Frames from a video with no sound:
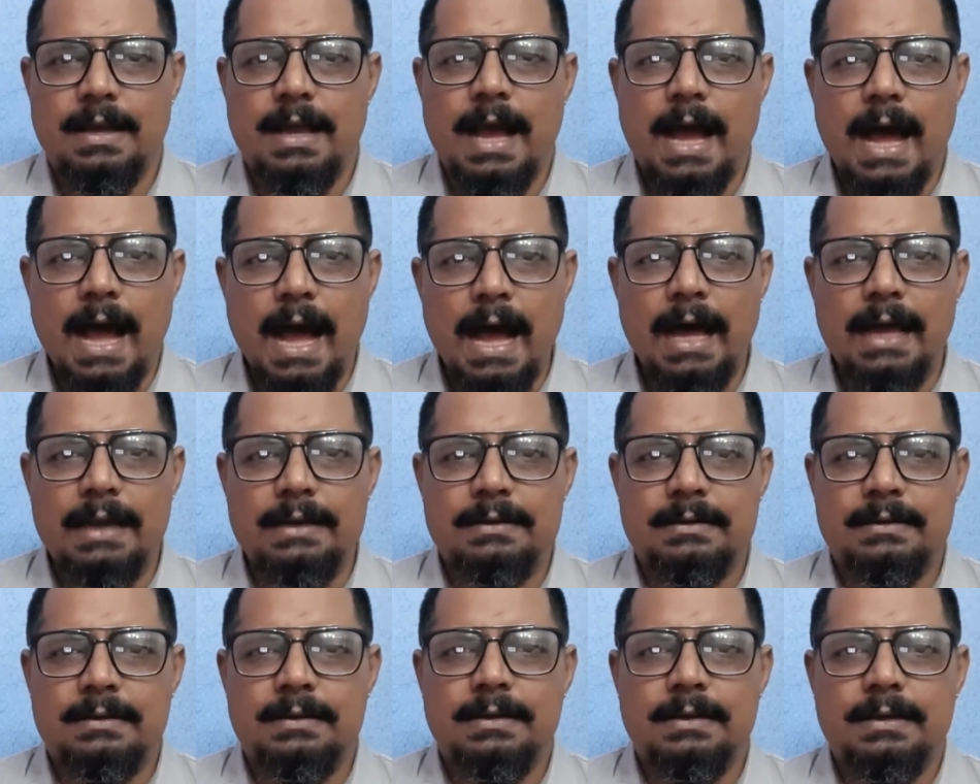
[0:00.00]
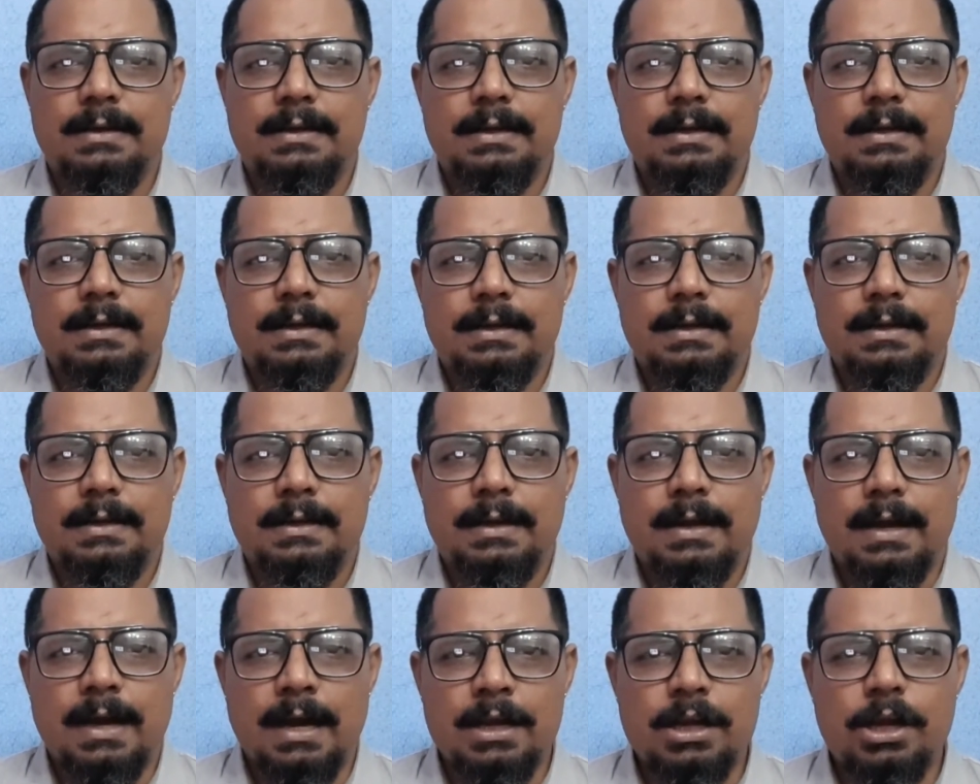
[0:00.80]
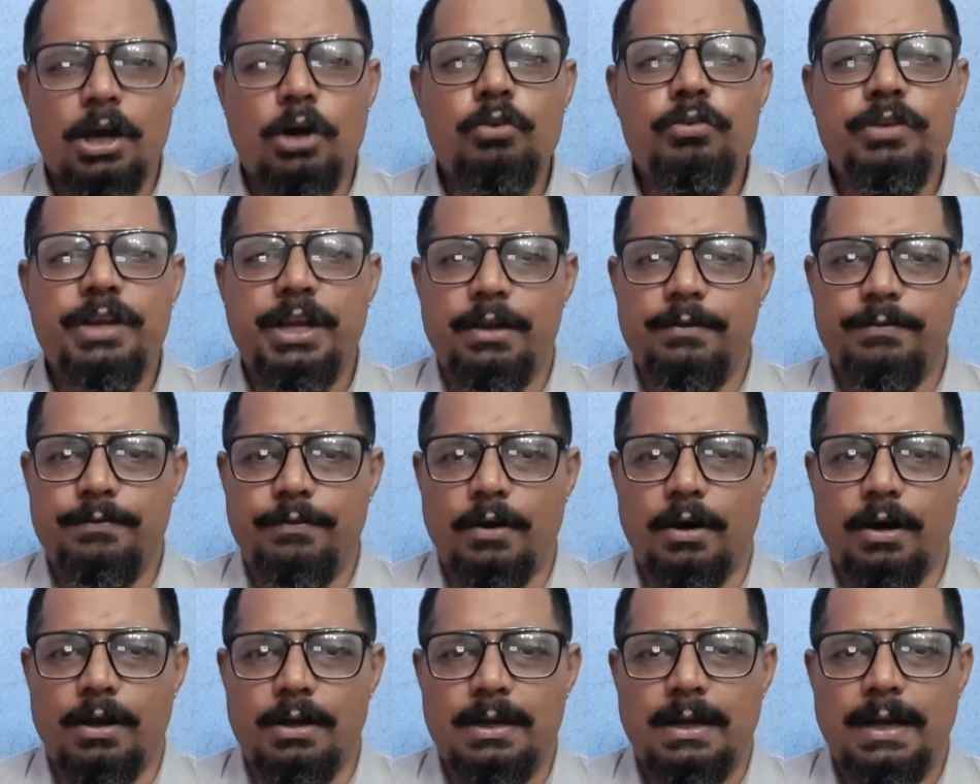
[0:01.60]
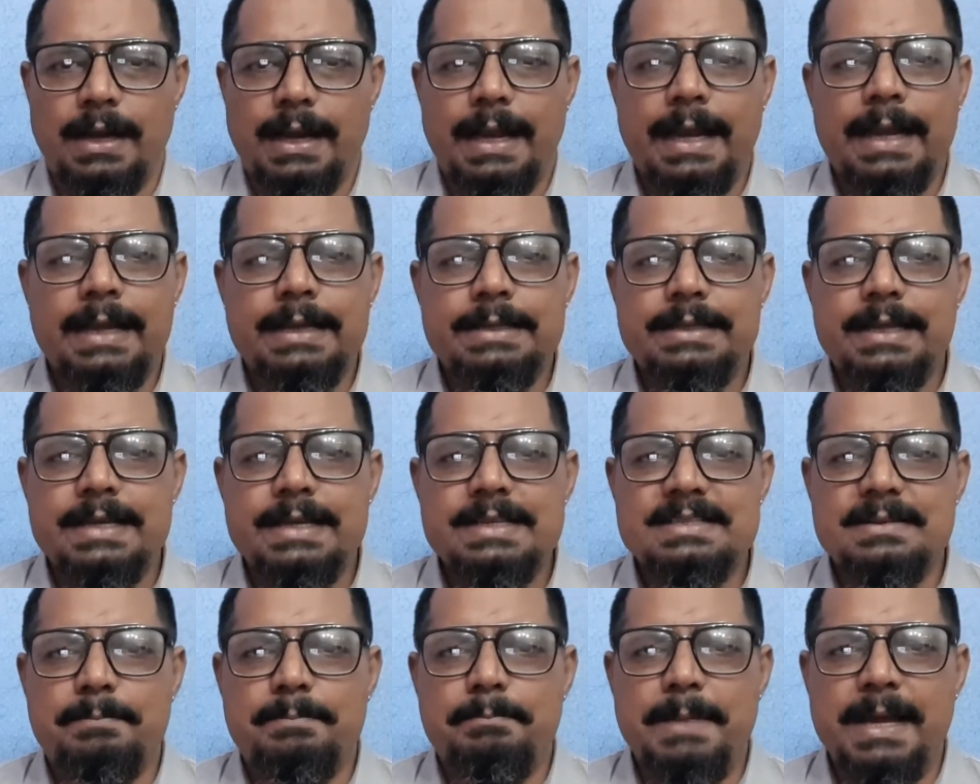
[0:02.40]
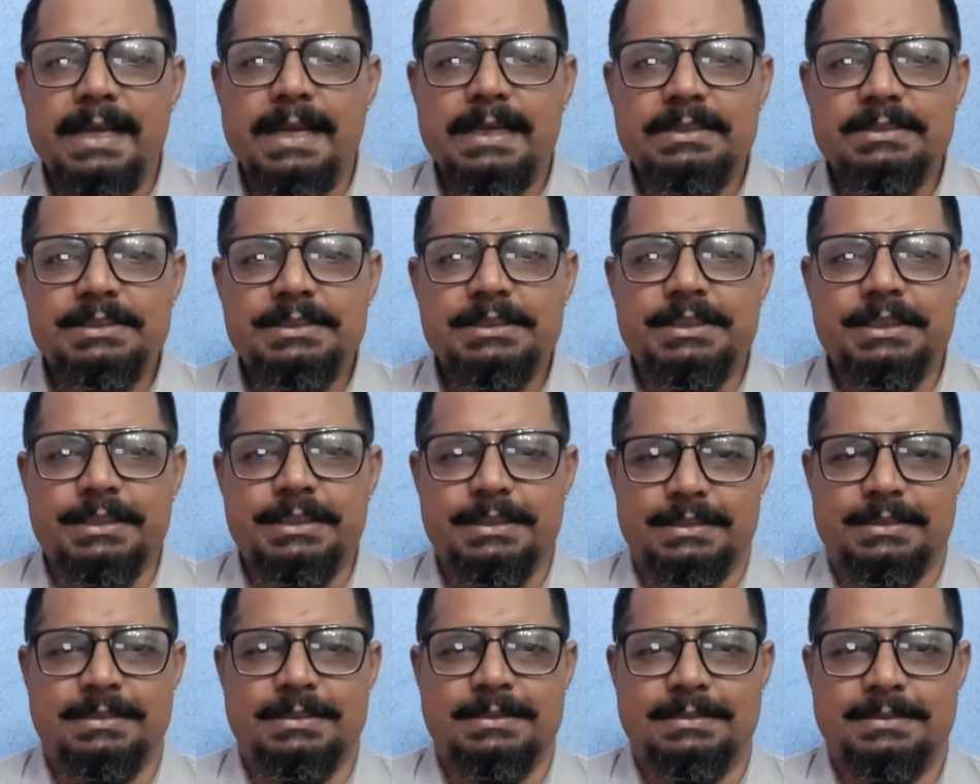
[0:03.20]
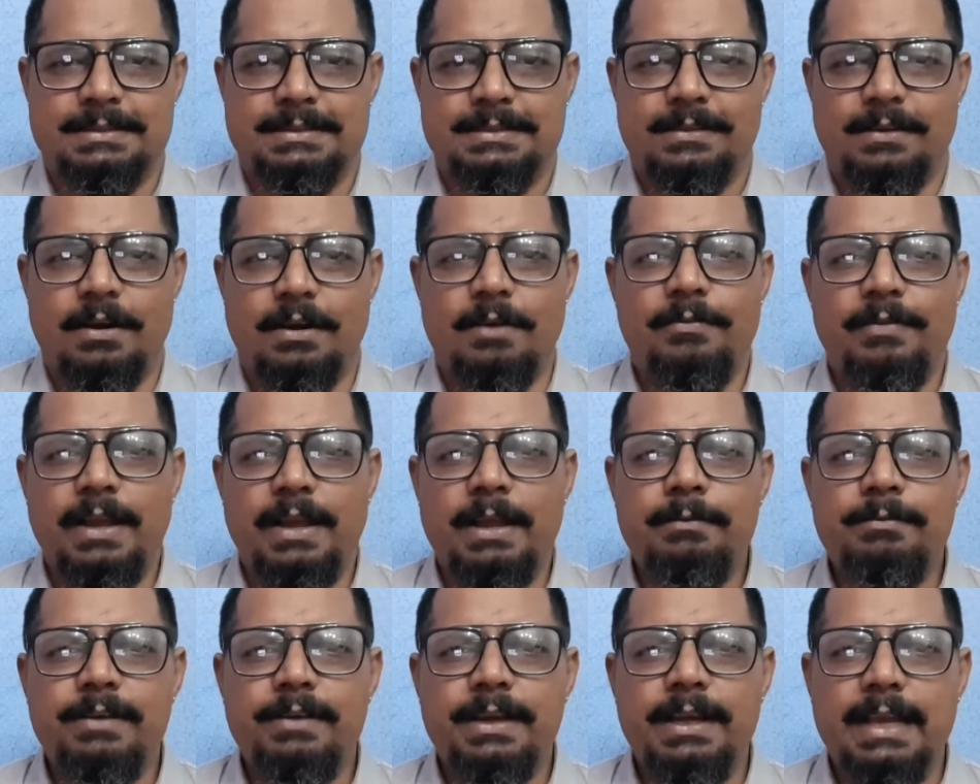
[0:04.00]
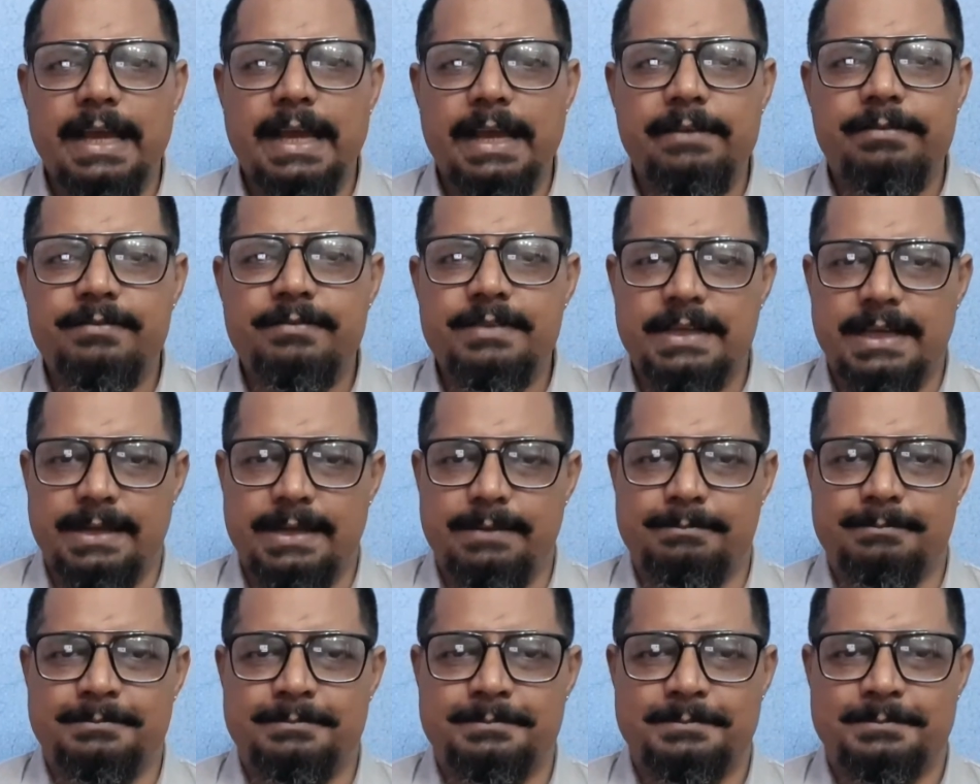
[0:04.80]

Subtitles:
are accounted for, and there is a balance sheet of every lifetime.